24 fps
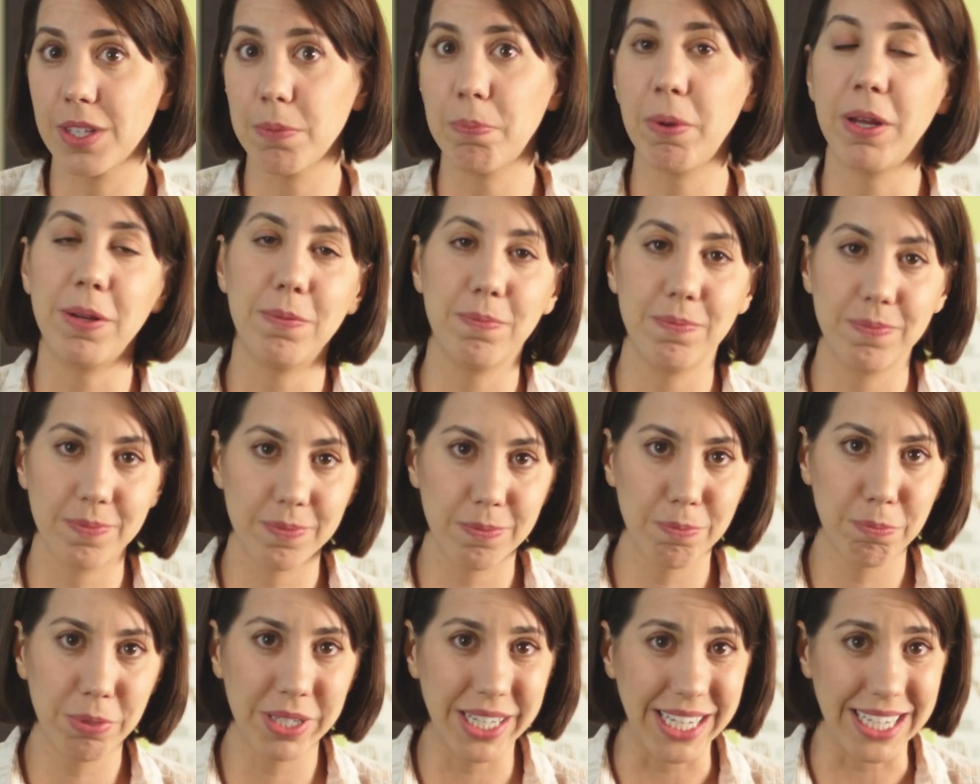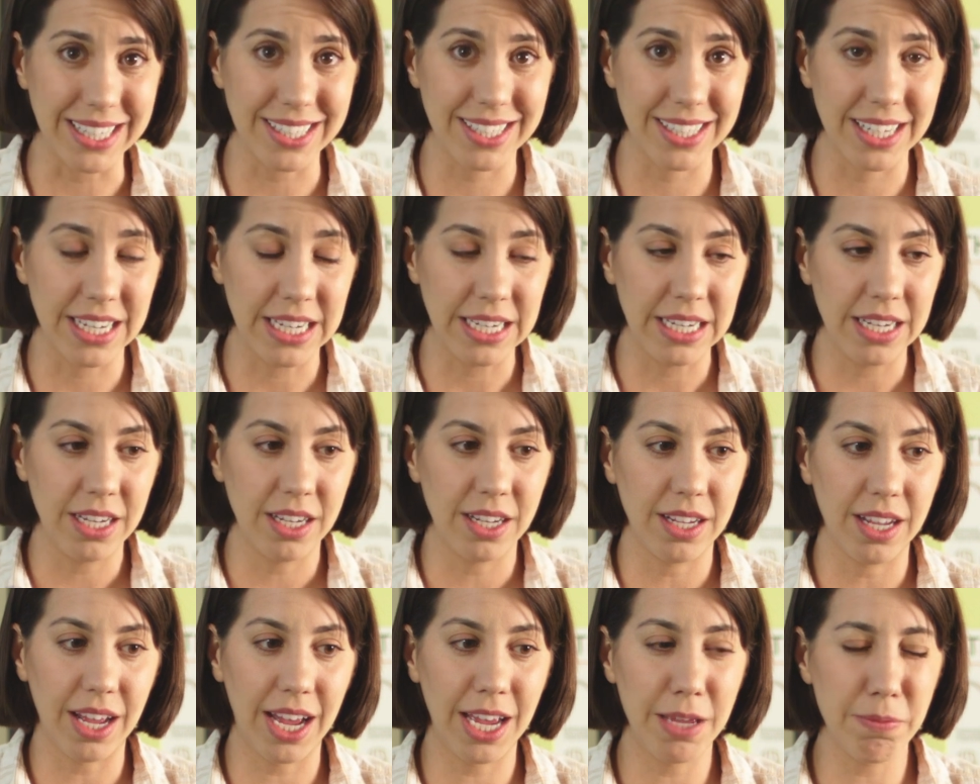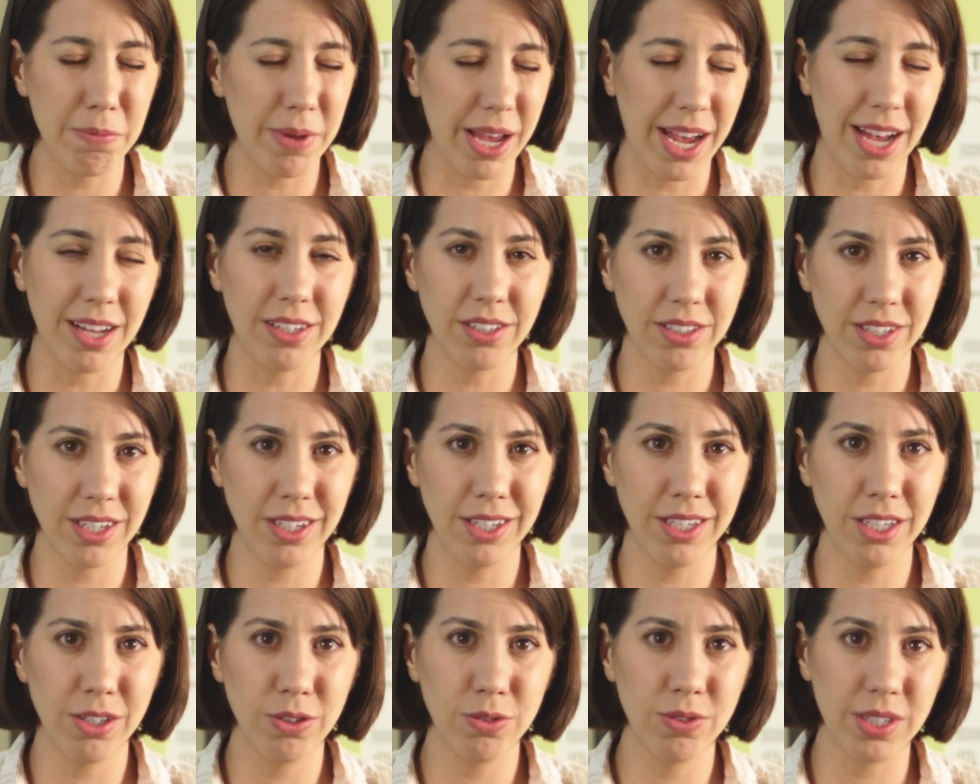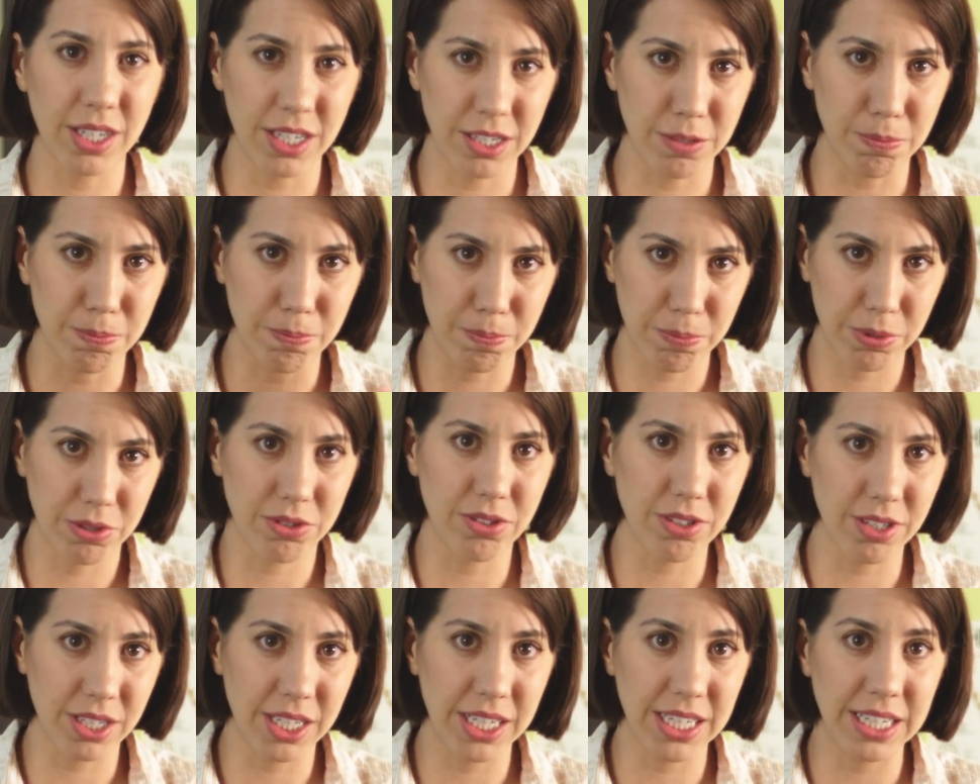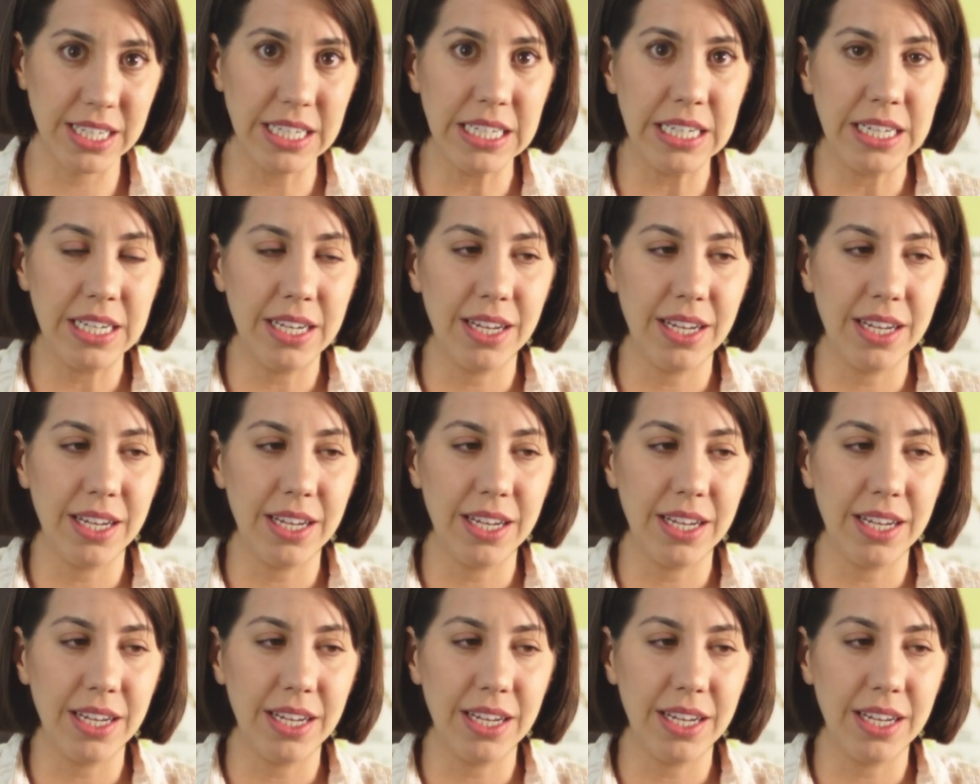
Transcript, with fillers: But please, I'm asking you kind of personally,